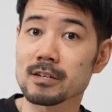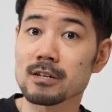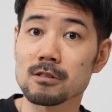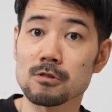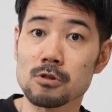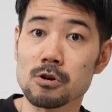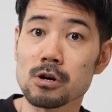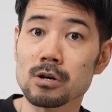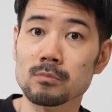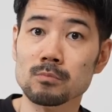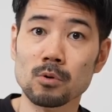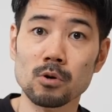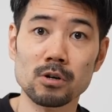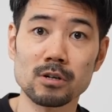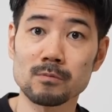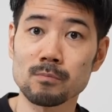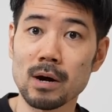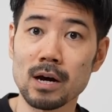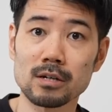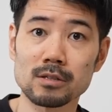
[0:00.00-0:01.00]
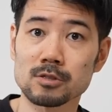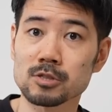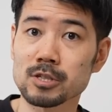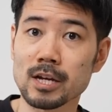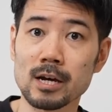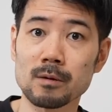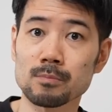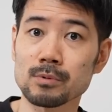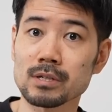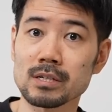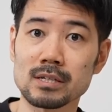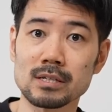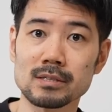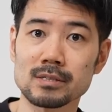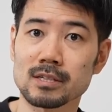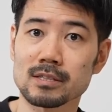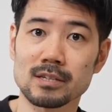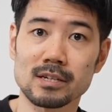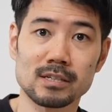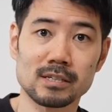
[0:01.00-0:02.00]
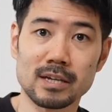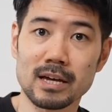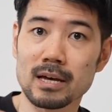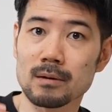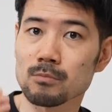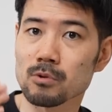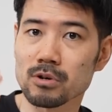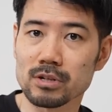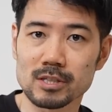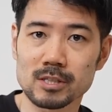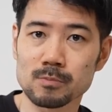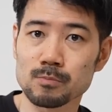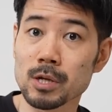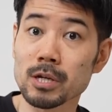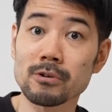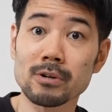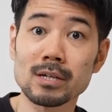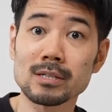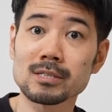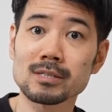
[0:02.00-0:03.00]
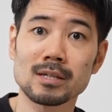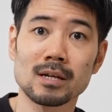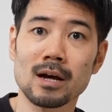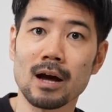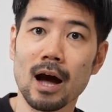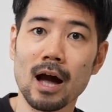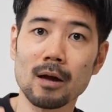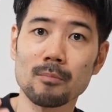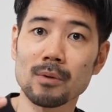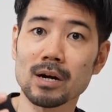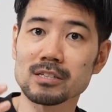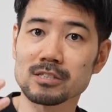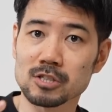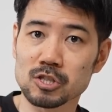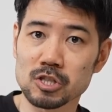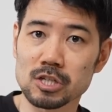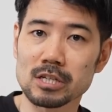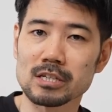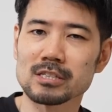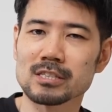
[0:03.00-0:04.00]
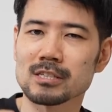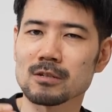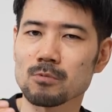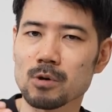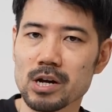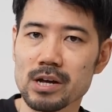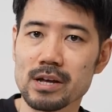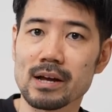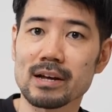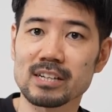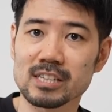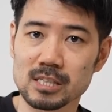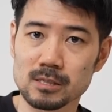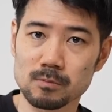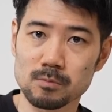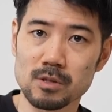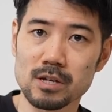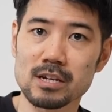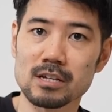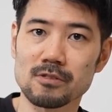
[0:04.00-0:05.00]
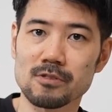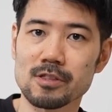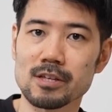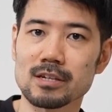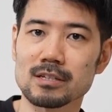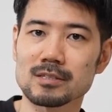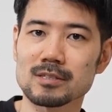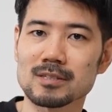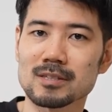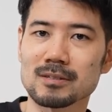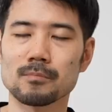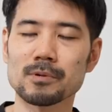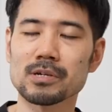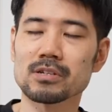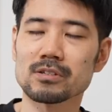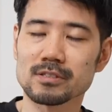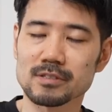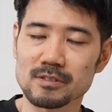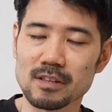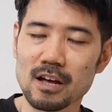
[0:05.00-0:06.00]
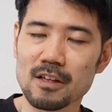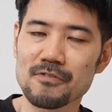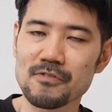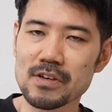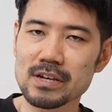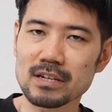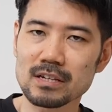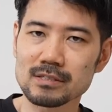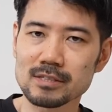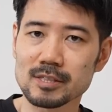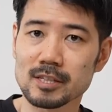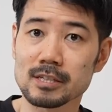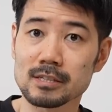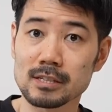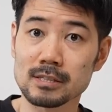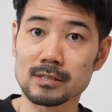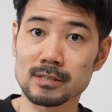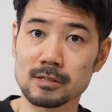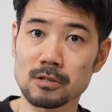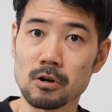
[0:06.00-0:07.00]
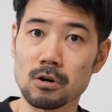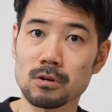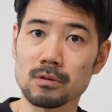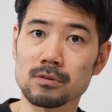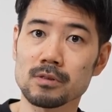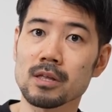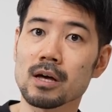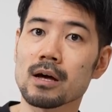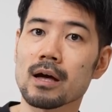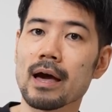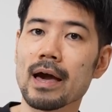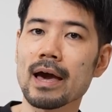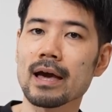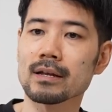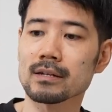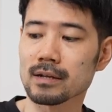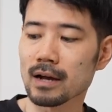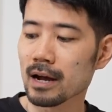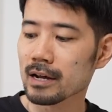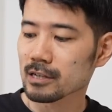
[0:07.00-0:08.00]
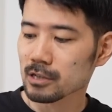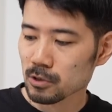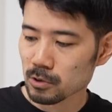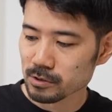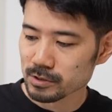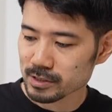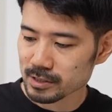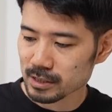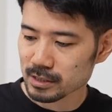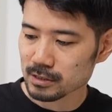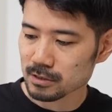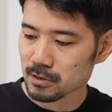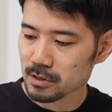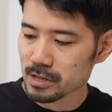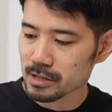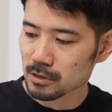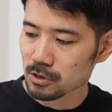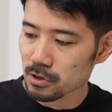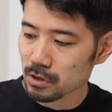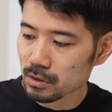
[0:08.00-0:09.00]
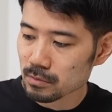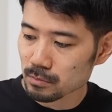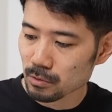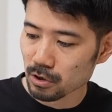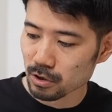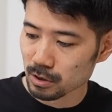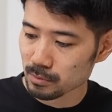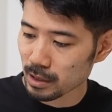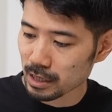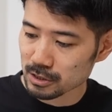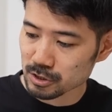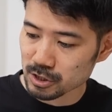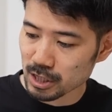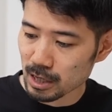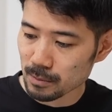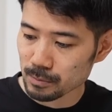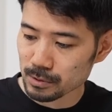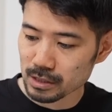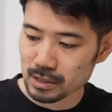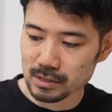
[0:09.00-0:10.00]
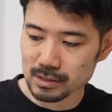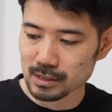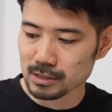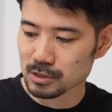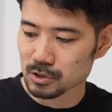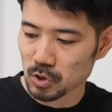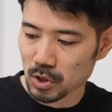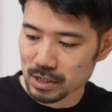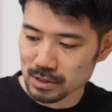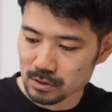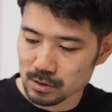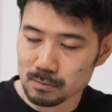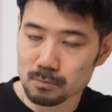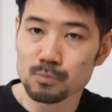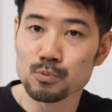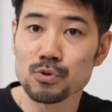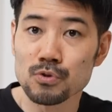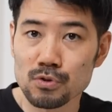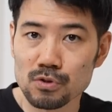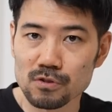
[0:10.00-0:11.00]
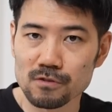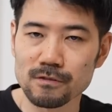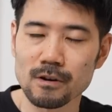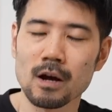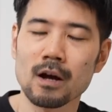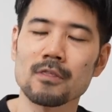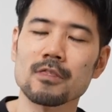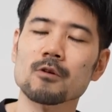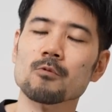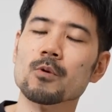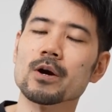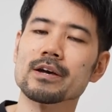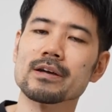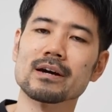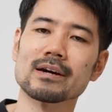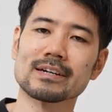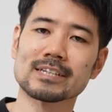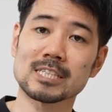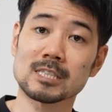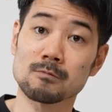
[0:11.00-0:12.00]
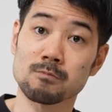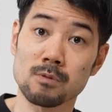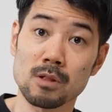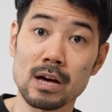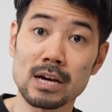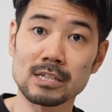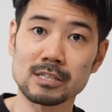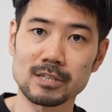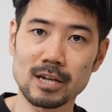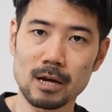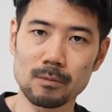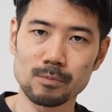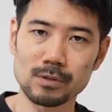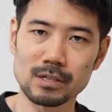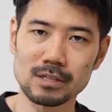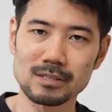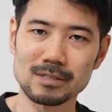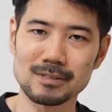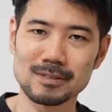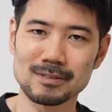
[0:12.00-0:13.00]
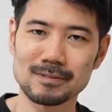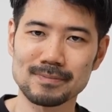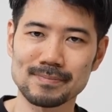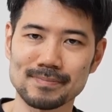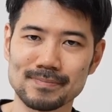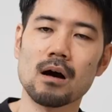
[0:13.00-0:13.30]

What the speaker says: I learn more about Japanese, as I gain more experience, I might change the way I explain things. Because nothing is set in stone, and I constantly learn more about Japanese and try to improve the way I explain Japanese.